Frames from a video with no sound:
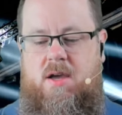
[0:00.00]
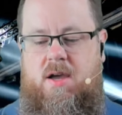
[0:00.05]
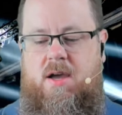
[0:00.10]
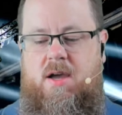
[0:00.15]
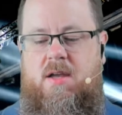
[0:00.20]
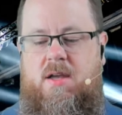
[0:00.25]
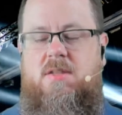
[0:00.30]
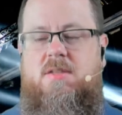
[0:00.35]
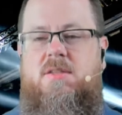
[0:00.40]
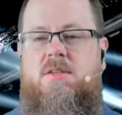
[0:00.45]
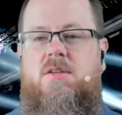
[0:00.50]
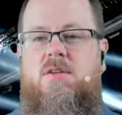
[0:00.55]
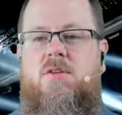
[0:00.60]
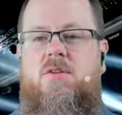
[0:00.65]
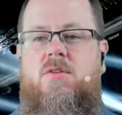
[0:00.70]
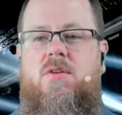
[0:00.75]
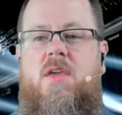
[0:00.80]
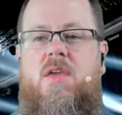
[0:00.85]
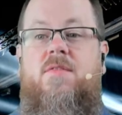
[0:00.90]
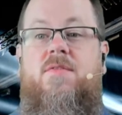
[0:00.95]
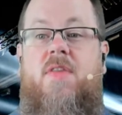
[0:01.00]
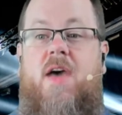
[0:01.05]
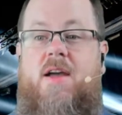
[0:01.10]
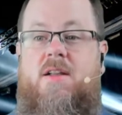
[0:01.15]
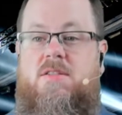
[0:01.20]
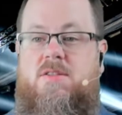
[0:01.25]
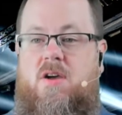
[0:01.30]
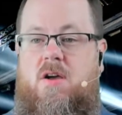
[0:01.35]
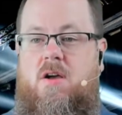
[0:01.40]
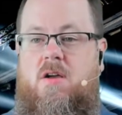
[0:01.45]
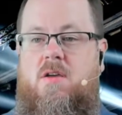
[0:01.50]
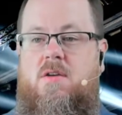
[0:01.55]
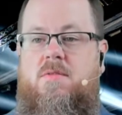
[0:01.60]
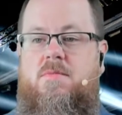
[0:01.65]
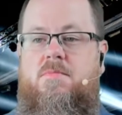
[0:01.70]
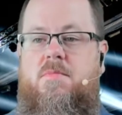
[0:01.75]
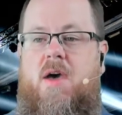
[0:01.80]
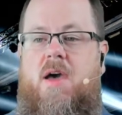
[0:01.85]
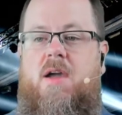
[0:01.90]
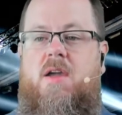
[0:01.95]
to give that talk
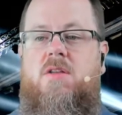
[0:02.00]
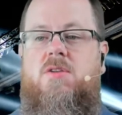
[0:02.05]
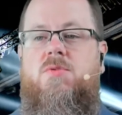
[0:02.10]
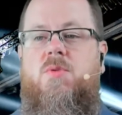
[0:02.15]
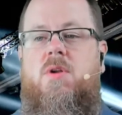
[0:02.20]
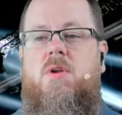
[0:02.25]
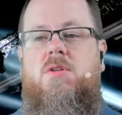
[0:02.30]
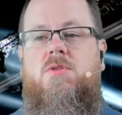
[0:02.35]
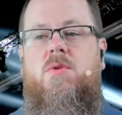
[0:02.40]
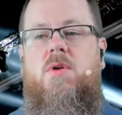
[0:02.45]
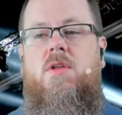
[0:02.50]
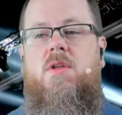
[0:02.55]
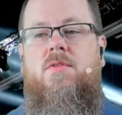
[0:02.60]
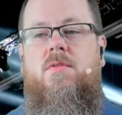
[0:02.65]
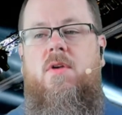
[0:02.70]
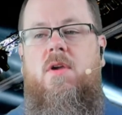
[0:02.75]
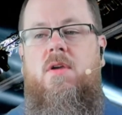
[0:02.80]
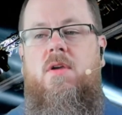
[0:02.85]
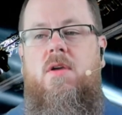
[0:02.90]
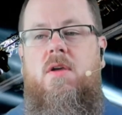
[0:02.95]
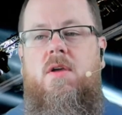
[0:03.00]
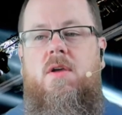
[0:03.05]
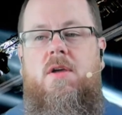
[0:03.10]
back in 2023.